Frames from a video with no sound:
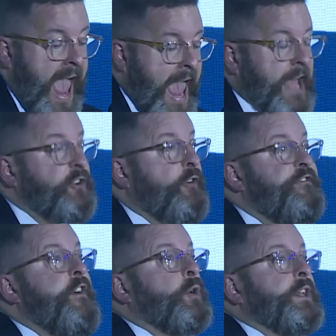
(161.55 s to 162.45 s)
and our
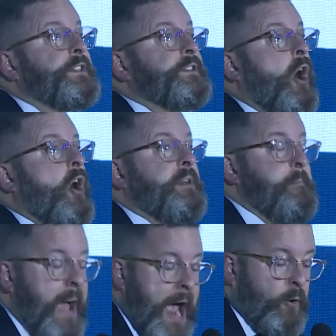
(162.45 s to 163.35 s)
focus on
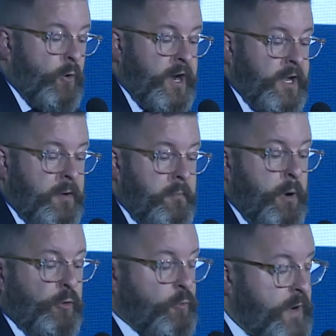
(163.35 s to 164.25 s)
empowering
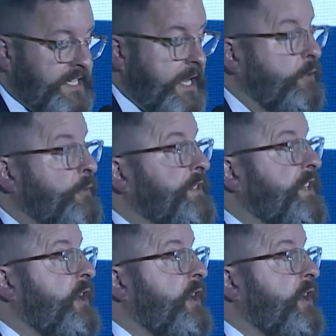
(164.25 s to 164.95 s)
both retailers